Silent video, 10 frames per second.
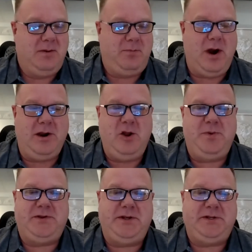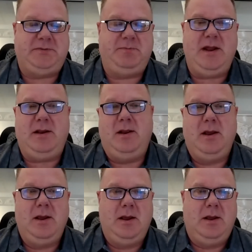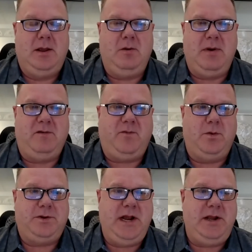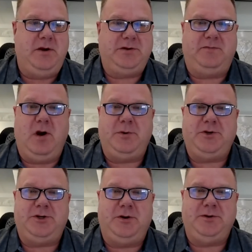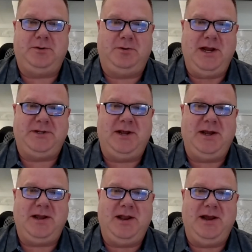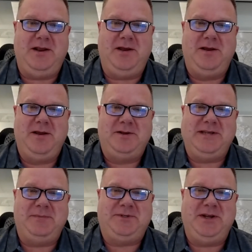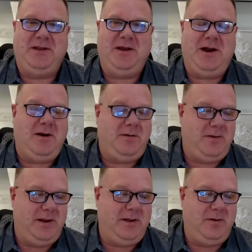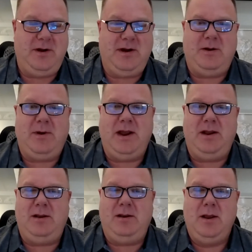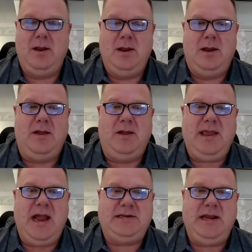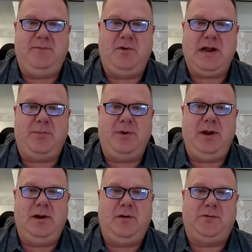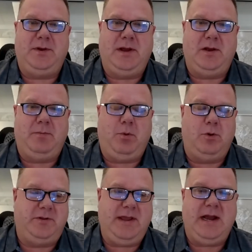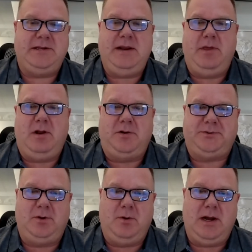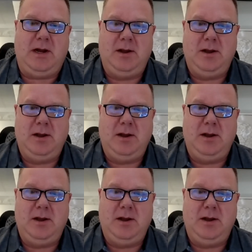Prior to UPC, spent about 14 years at Farmers Insurance, so Lance and I kind of had the same stint there. There I ran the CAT team for a couple of years, portion of the CAT team, and then also